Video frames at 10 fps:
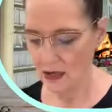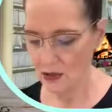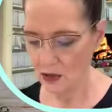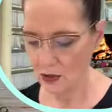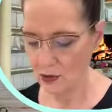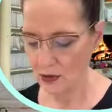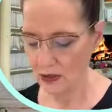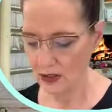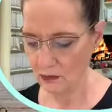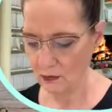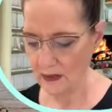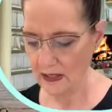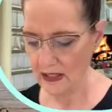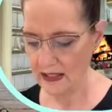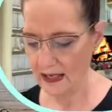So this would be
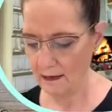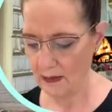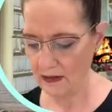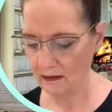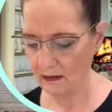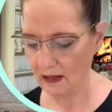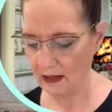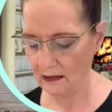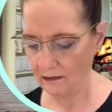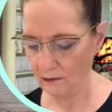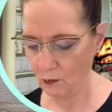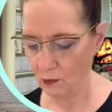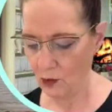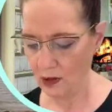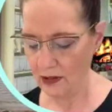the same as like
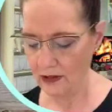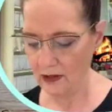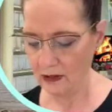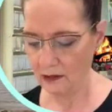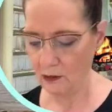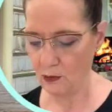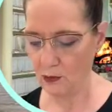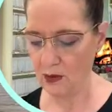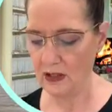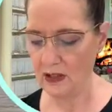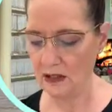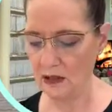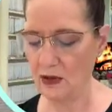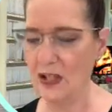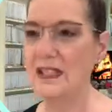1 and 3. So
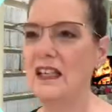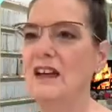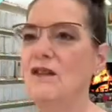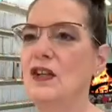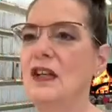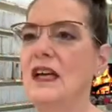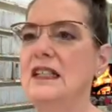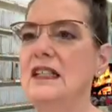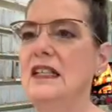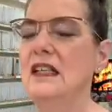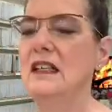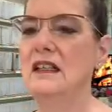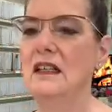just to give you an idea,